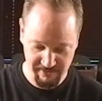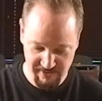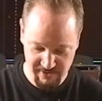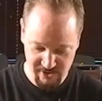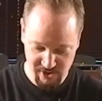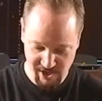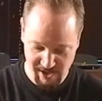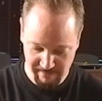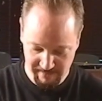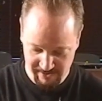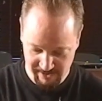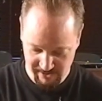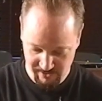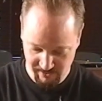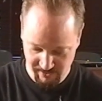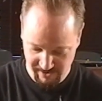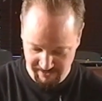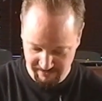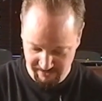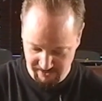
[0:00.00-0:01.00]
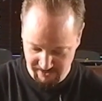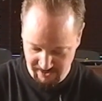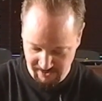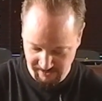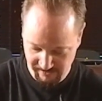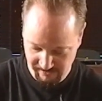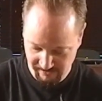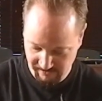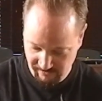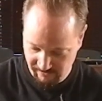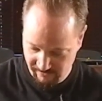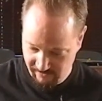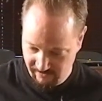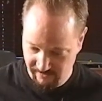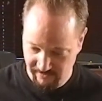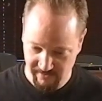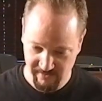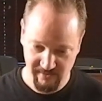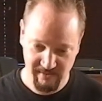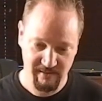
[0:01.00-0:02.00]
for the Japanese rifles.
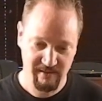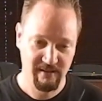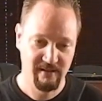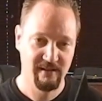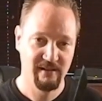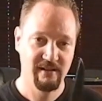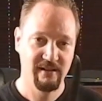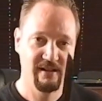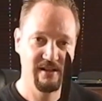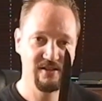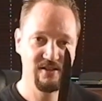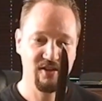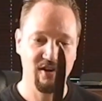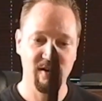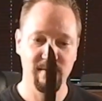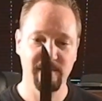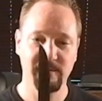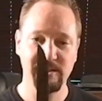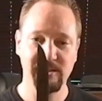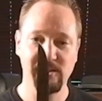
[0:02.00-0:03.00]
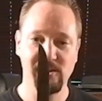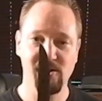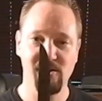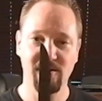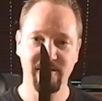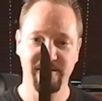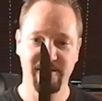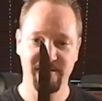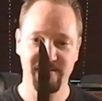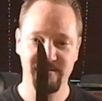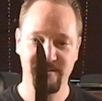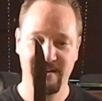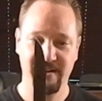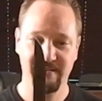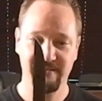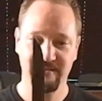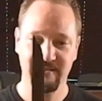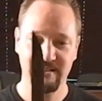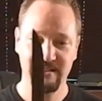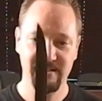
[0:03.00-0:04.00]
Considerably longer
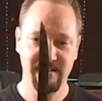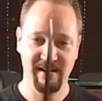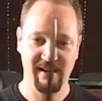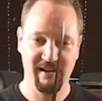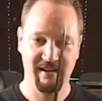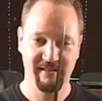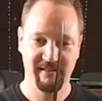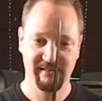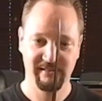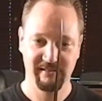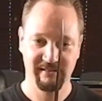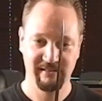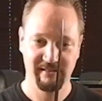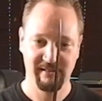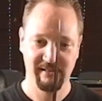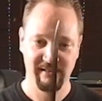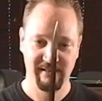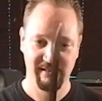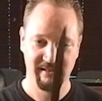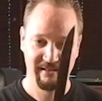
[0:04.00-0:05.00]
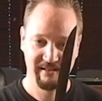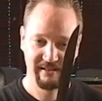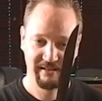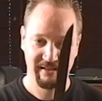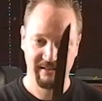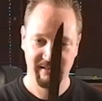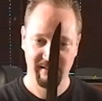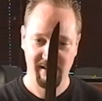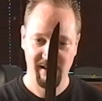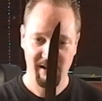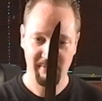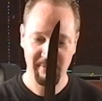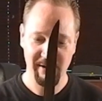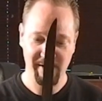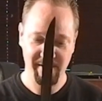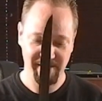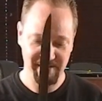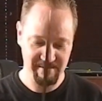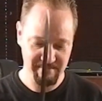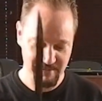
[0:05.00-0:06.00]
than the
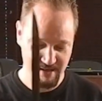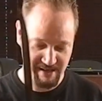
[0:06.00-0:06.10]
American